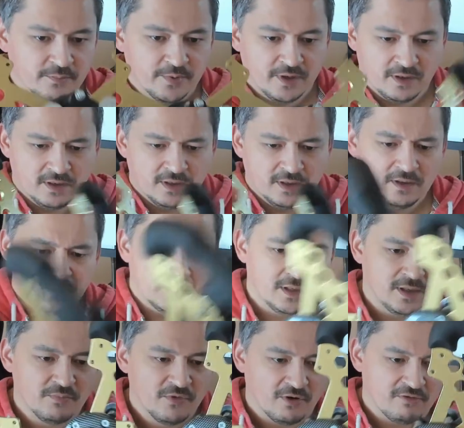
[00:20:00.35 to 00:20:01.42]
But
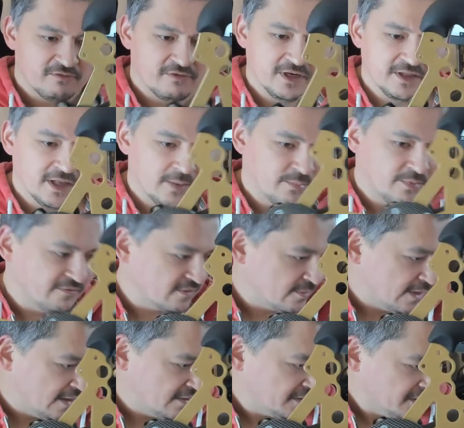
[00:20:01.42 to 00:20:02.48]
I'm not really that bothered
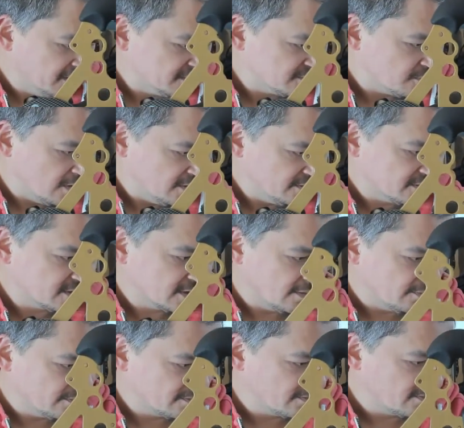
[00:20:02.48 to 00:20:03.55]
about these ones.
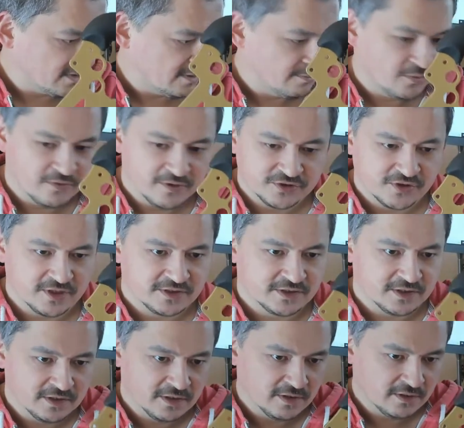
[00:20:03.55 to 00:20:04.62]
I'm more
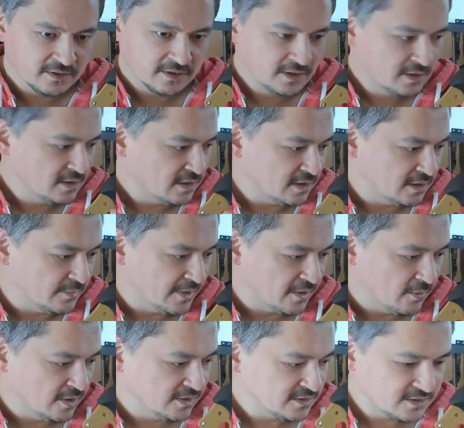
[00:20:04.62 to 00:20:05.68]
interested in the big
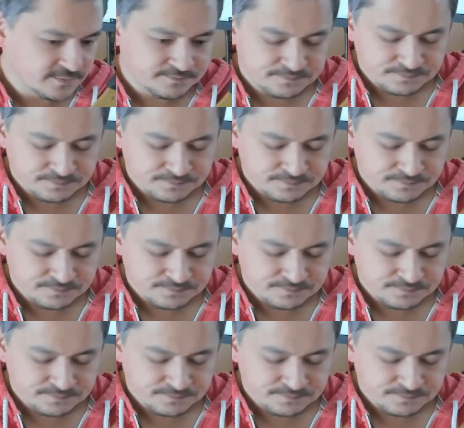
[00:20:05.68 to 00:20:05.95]
ones.